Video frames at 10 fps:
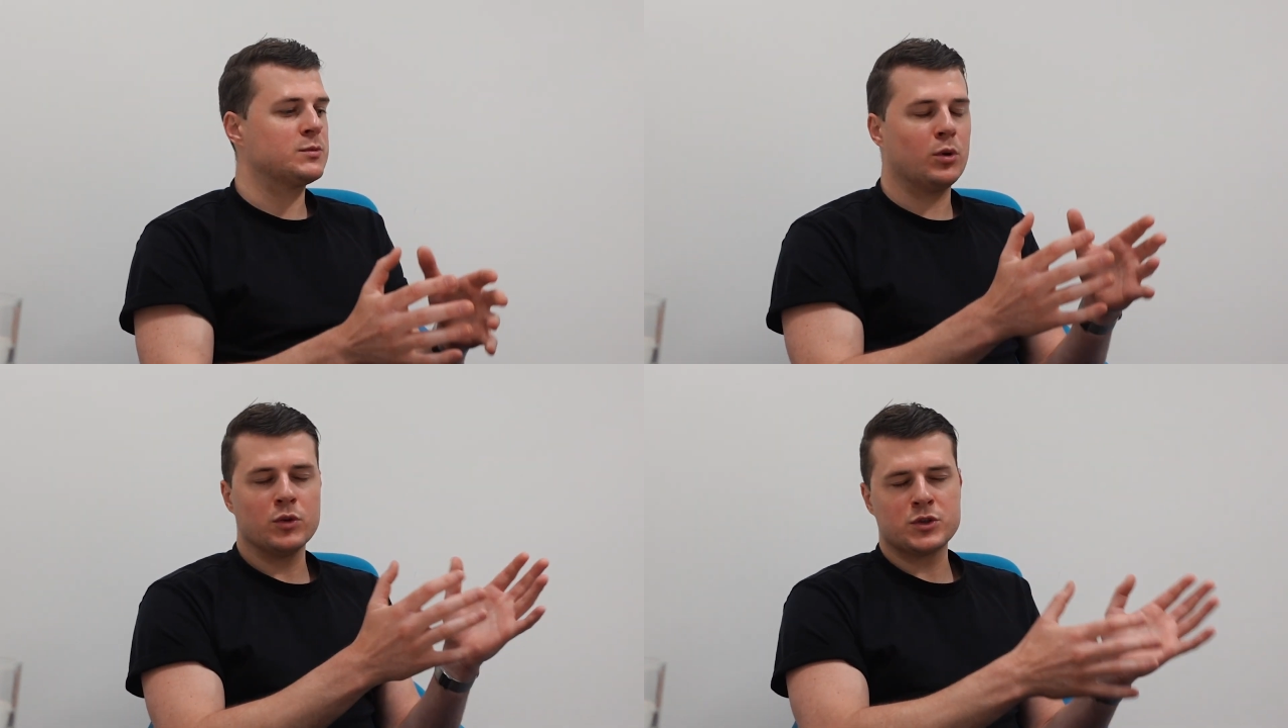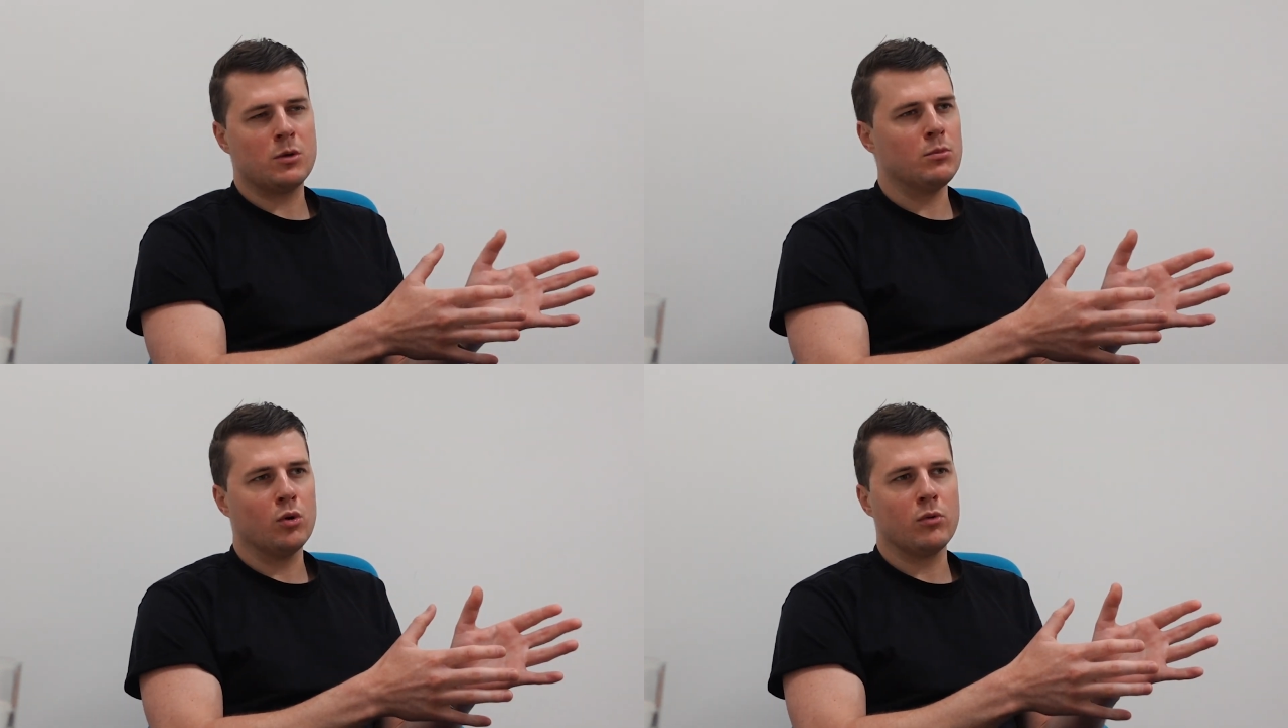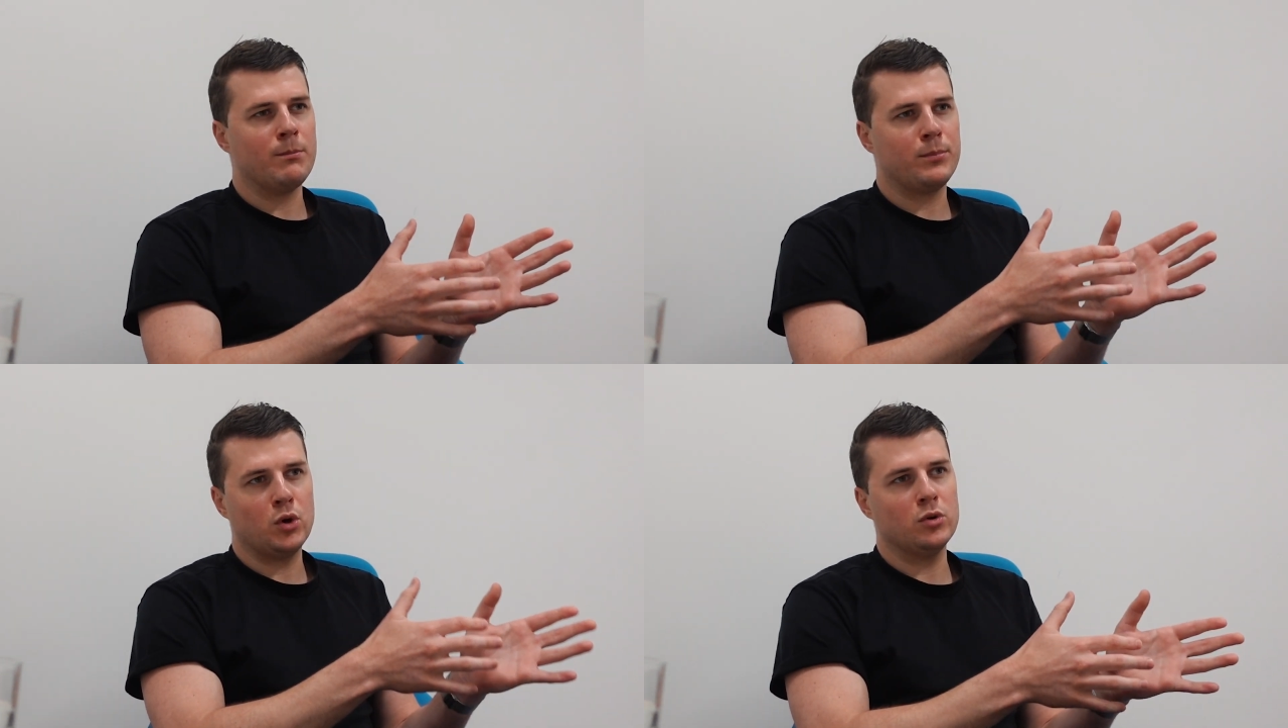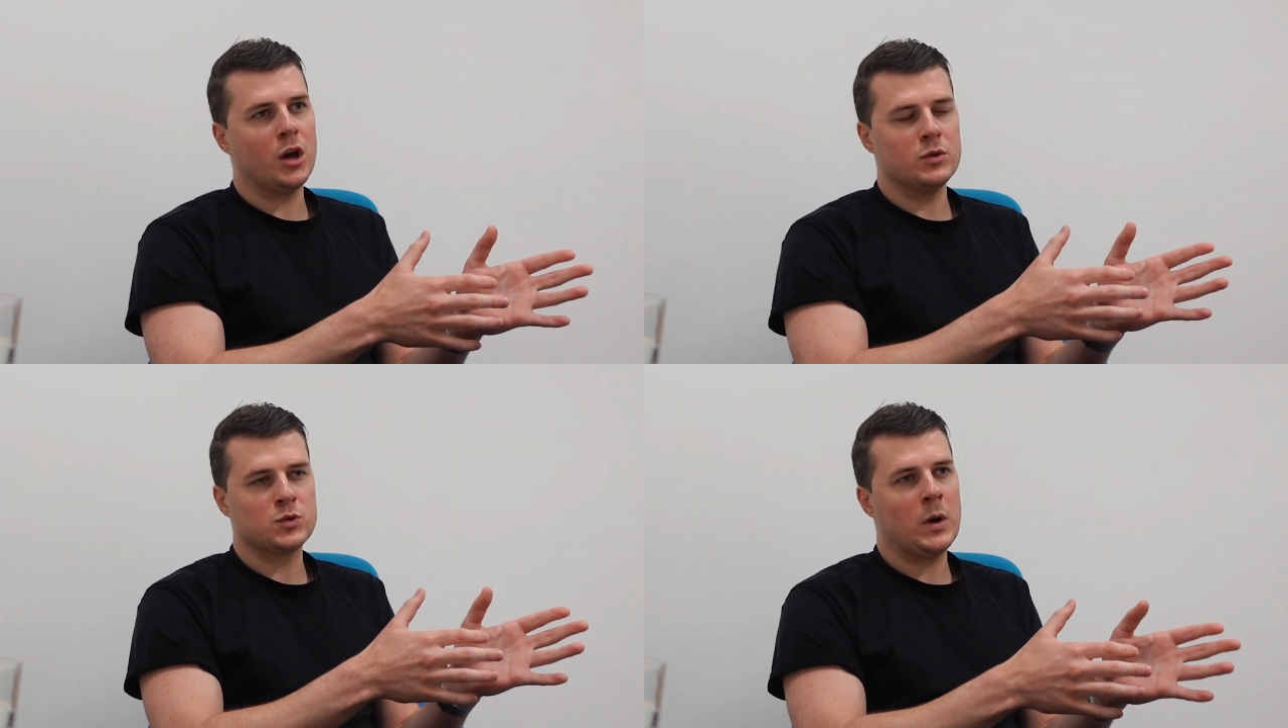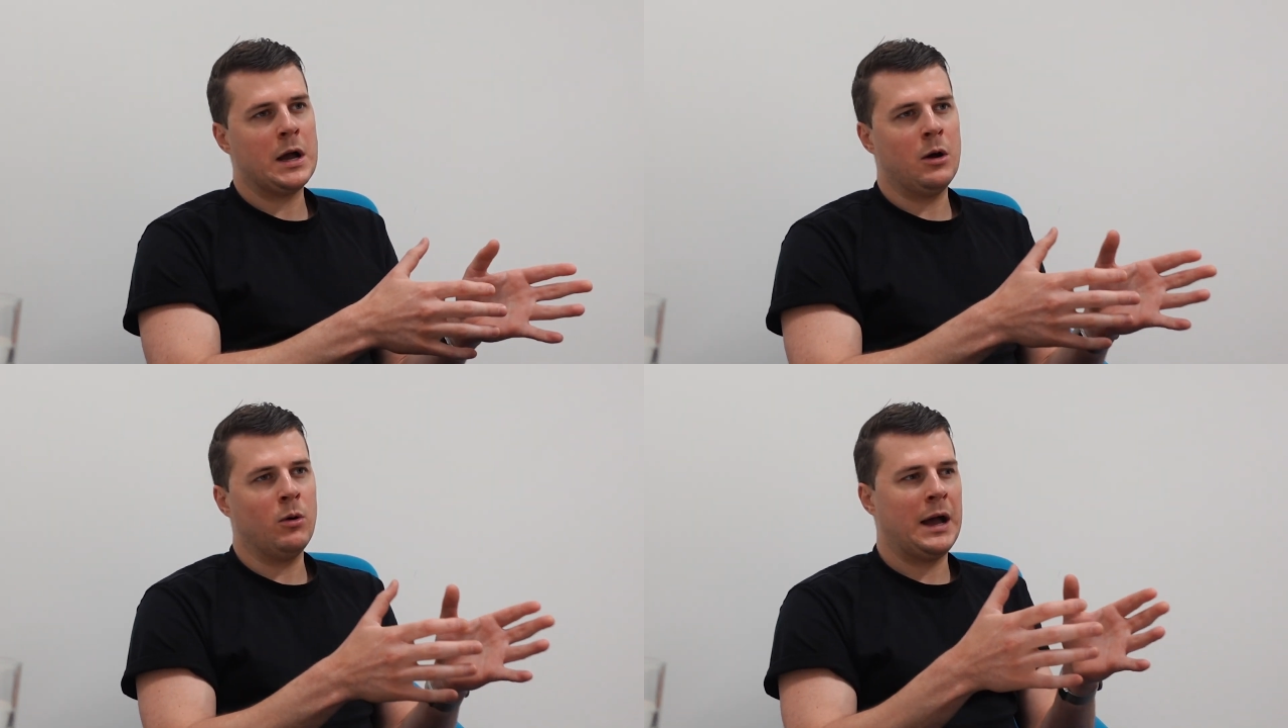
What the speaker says: but also more on Pudo as well.